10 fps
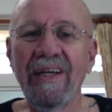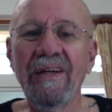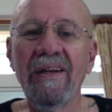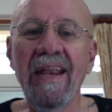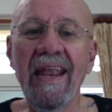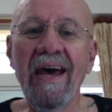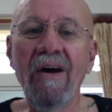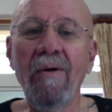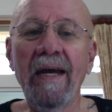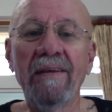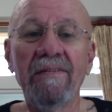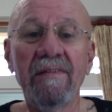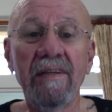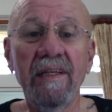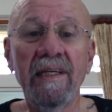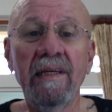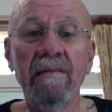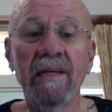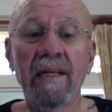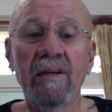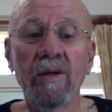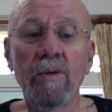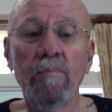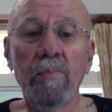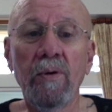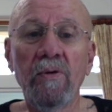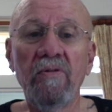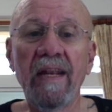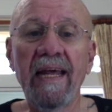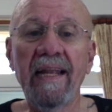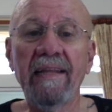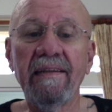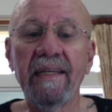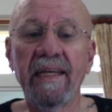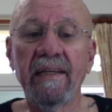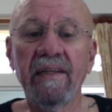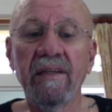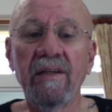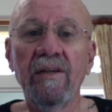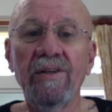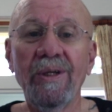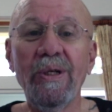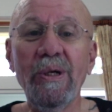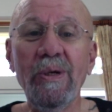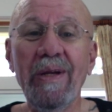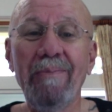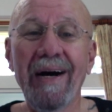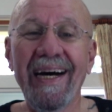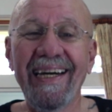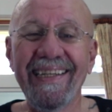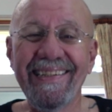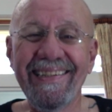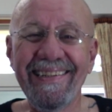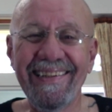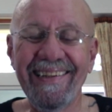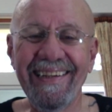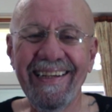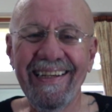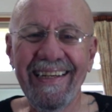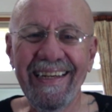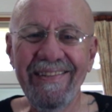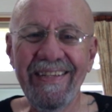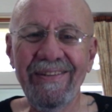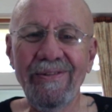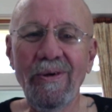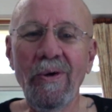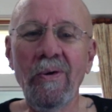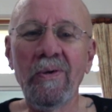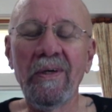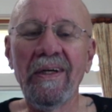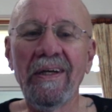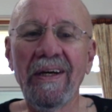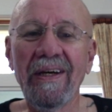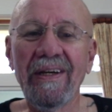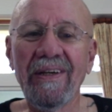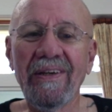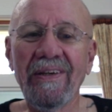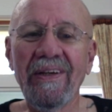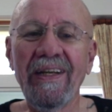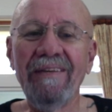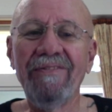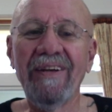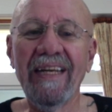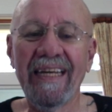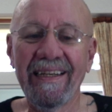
now I see that personality, the dude abides, as he so gleefully